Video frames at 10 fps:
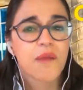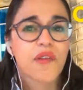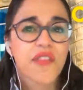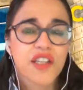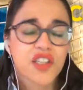
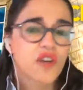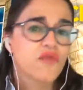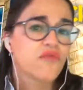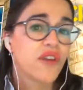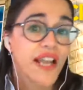but they
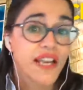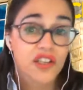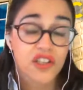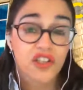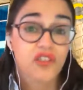don't
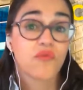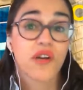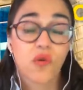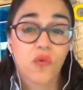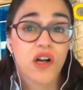relate to the
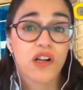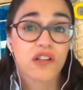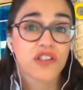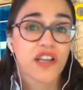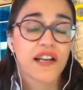real
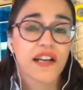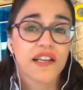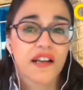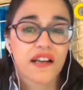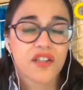world.
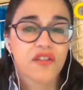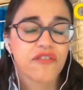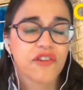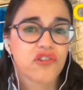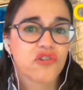And I do
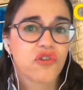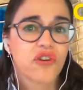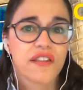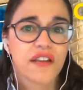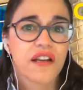feel
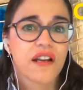strongly that